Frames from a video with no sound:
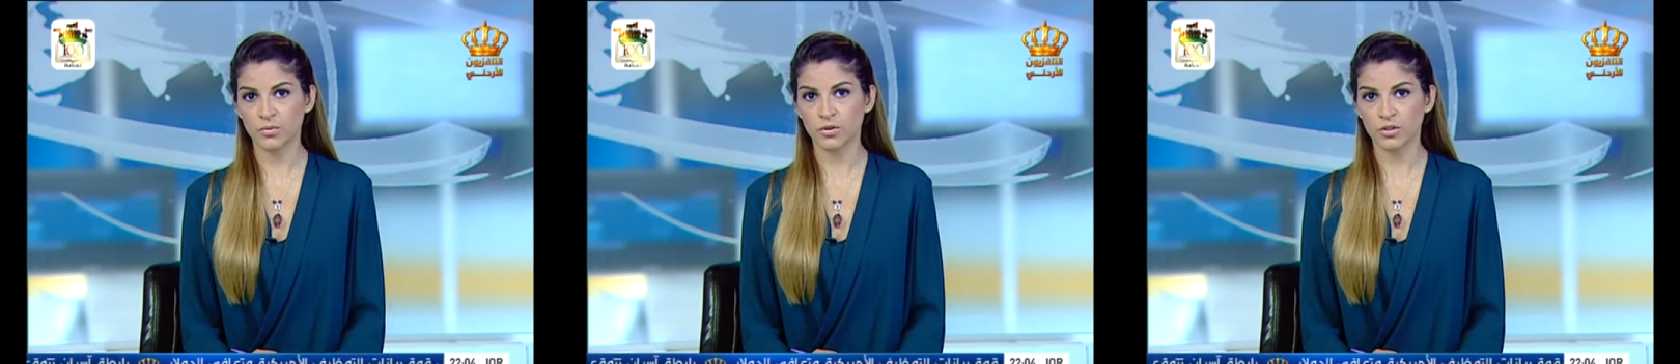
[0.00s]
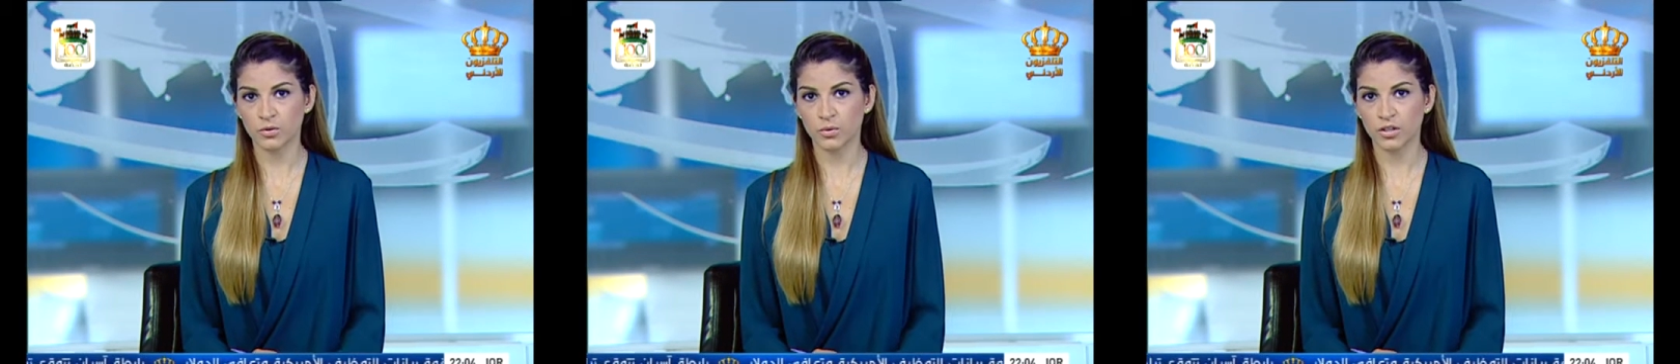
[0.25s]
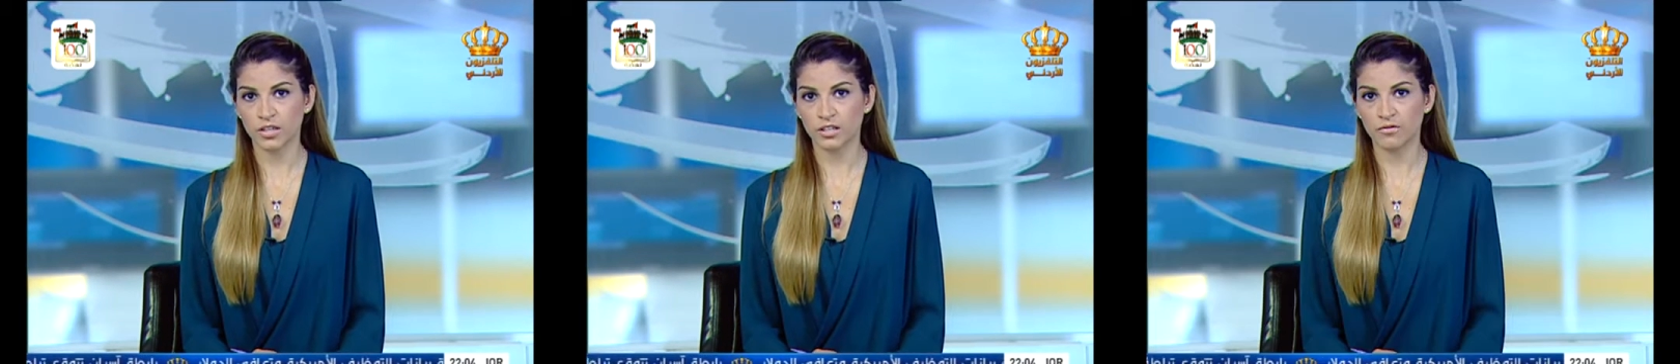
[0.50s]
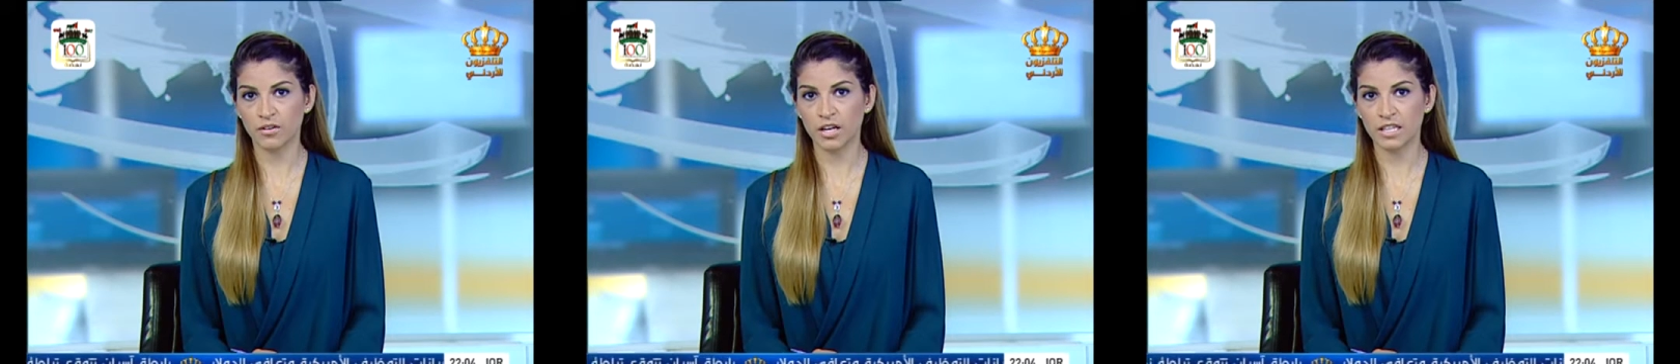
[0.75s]
which were in
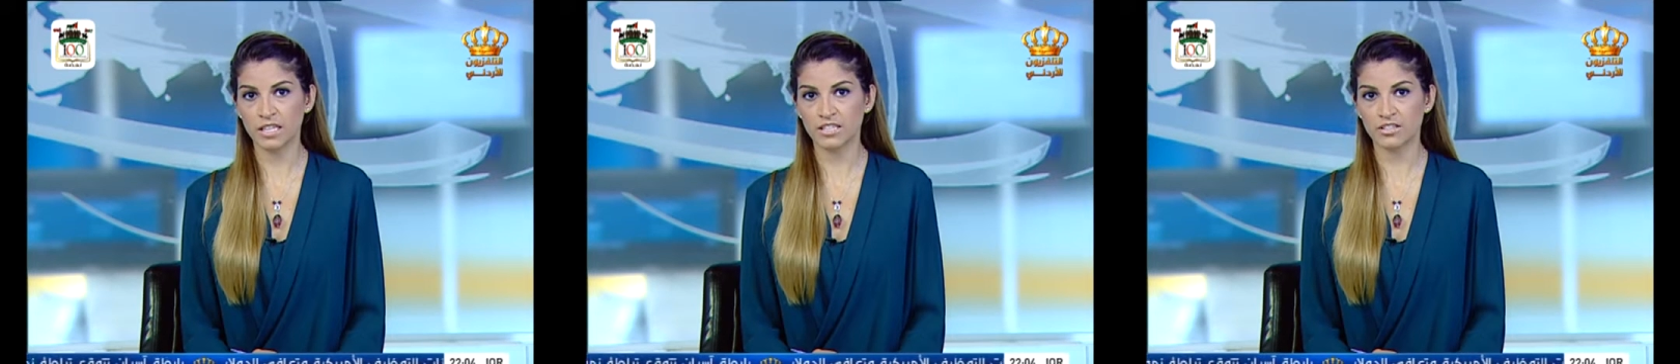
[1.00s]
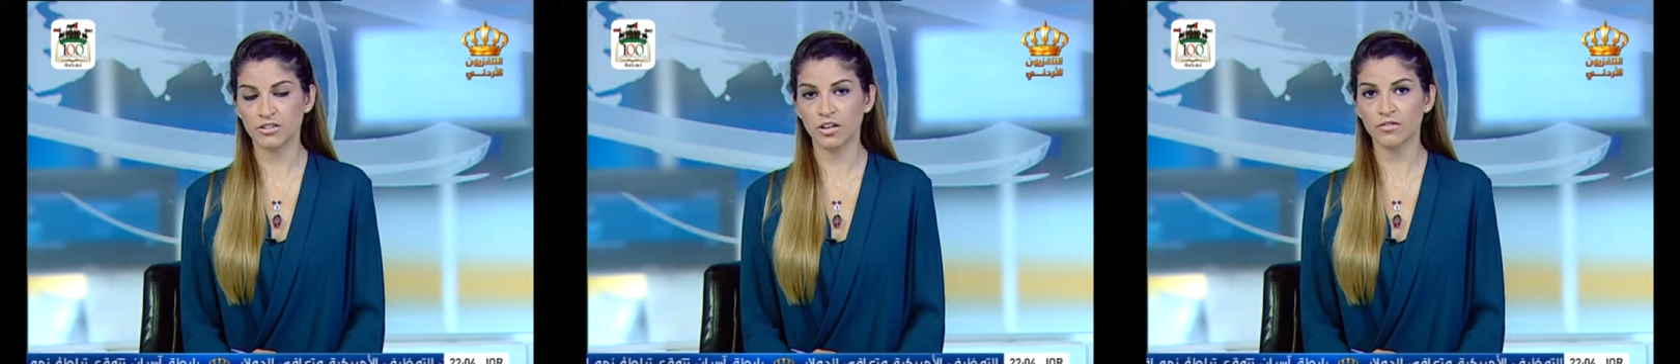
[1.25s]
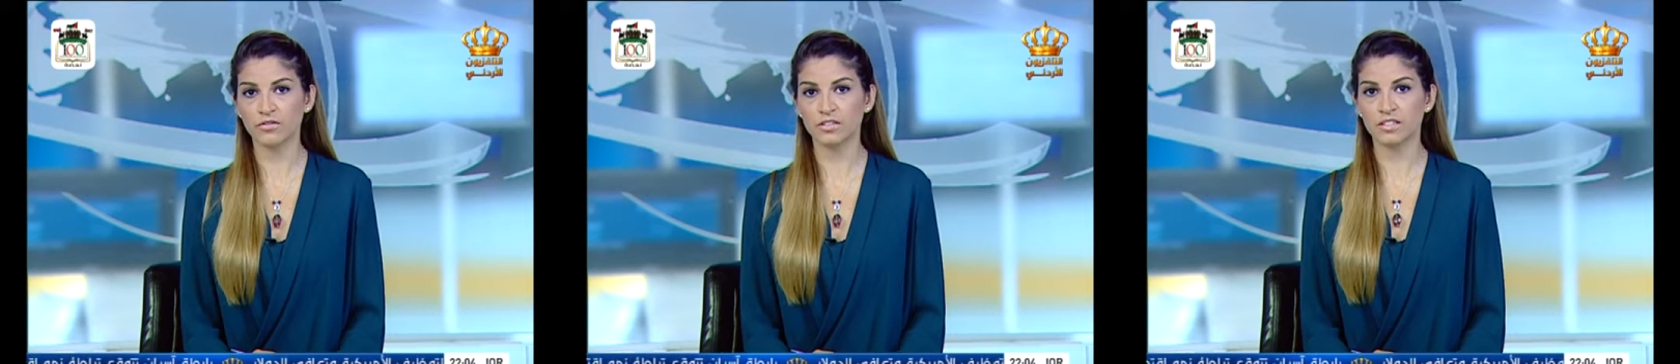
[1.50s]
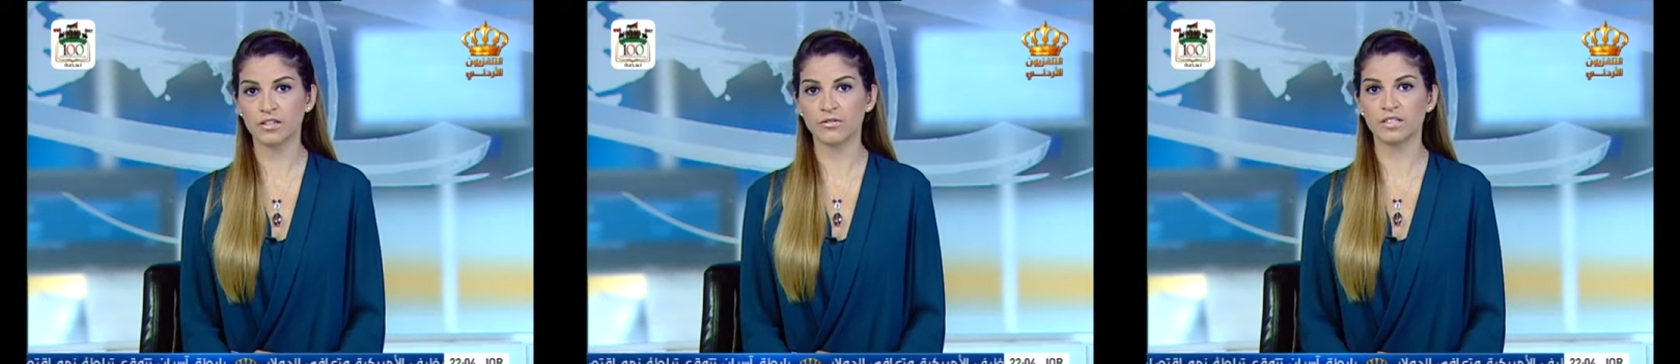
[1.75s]
violation of the
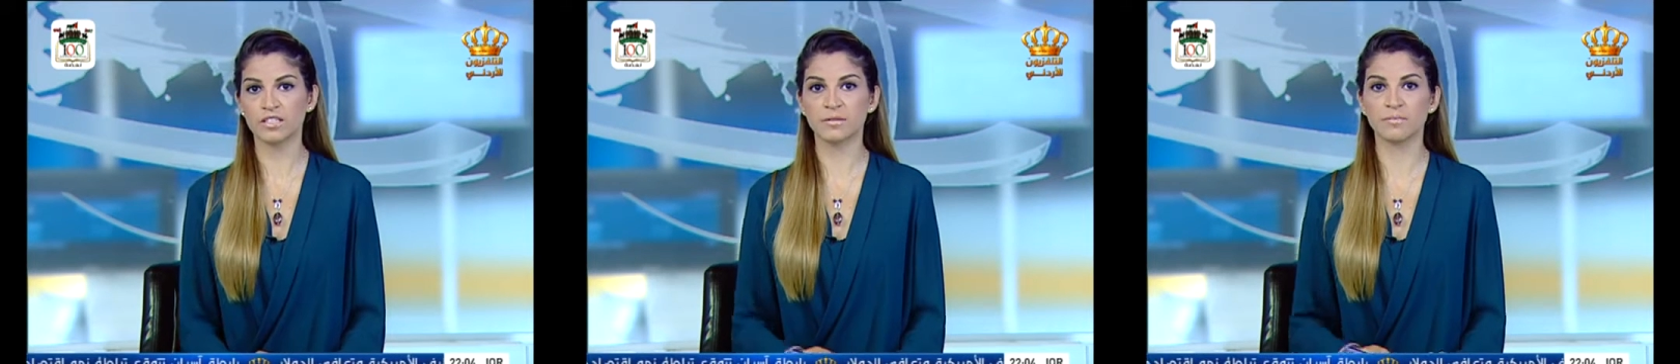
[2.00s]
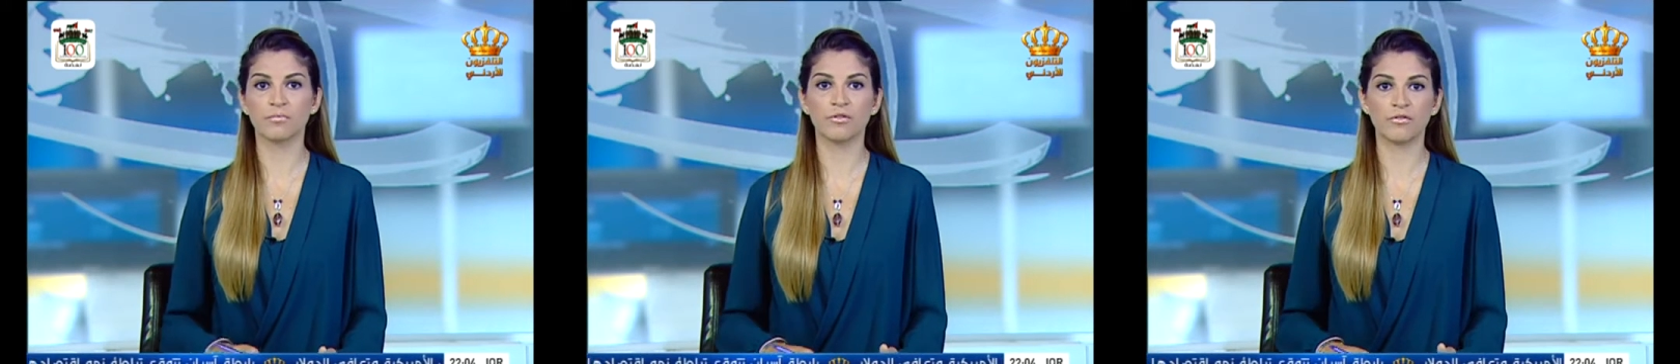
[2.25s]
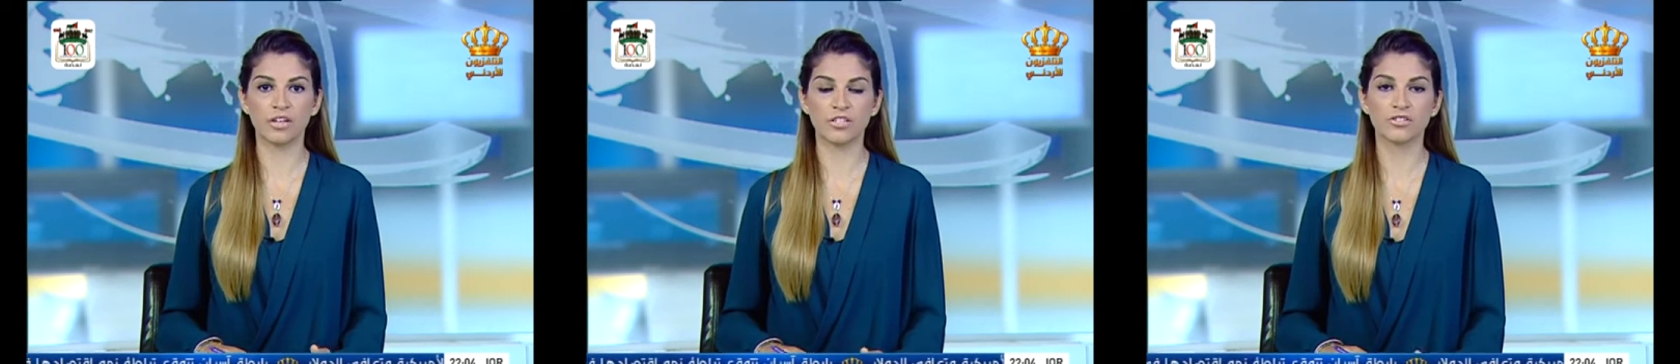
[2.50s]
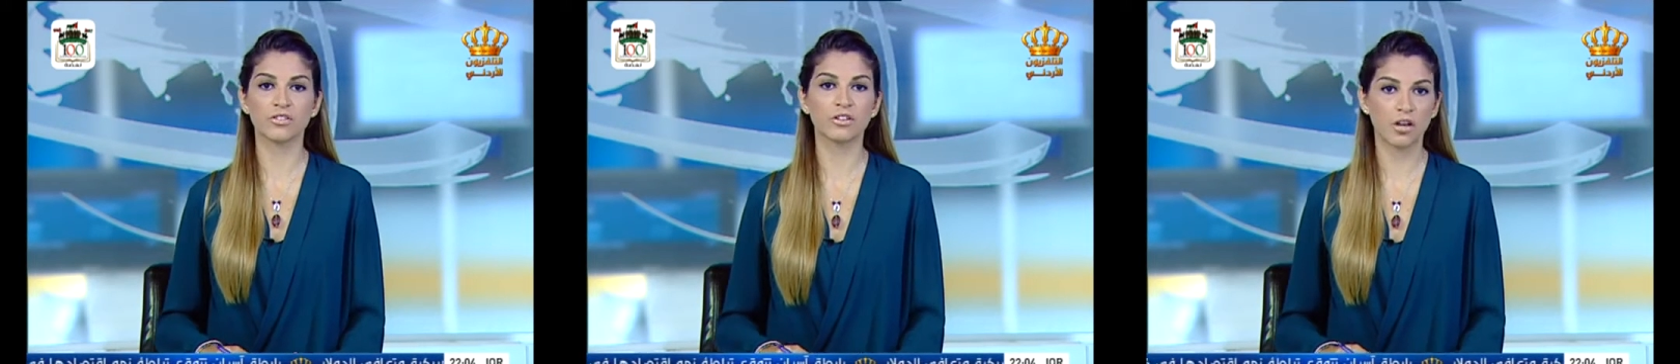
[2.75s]
terrorism
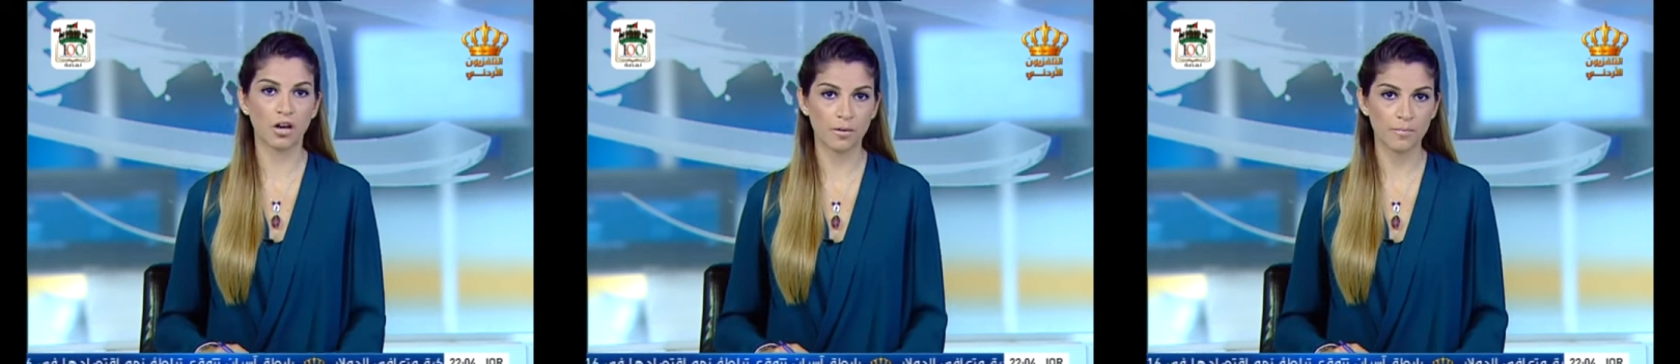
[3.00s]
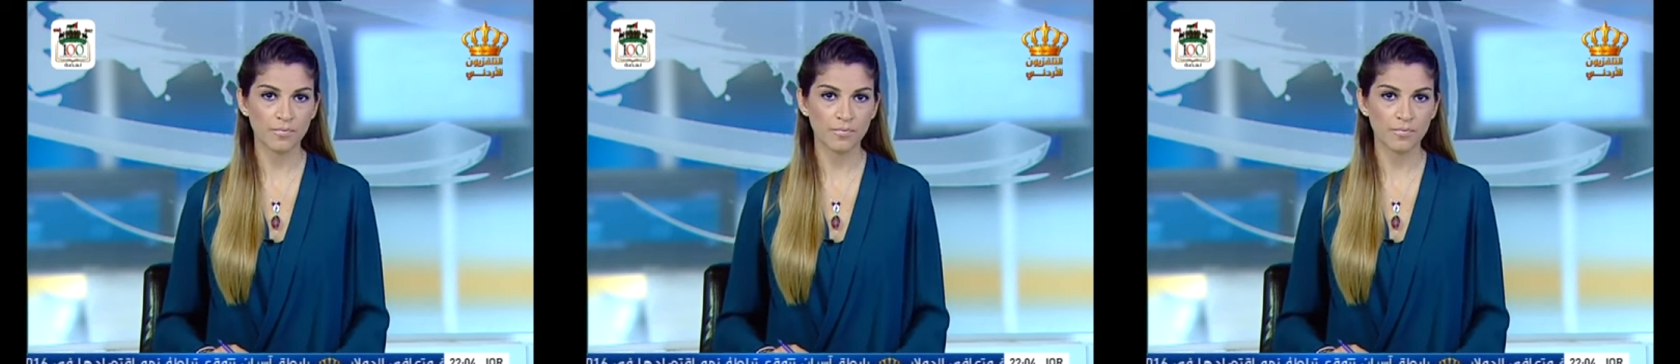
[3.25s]
prevention law.